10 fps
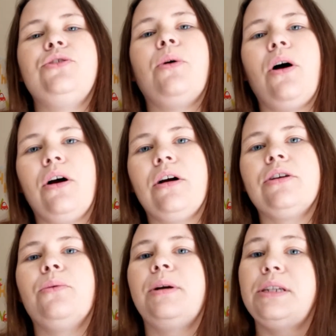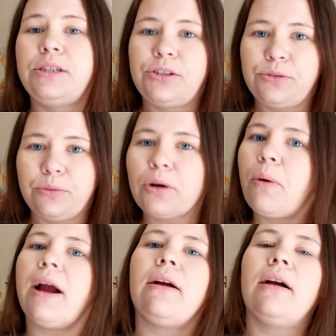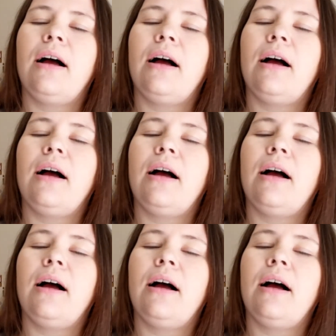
you are going to require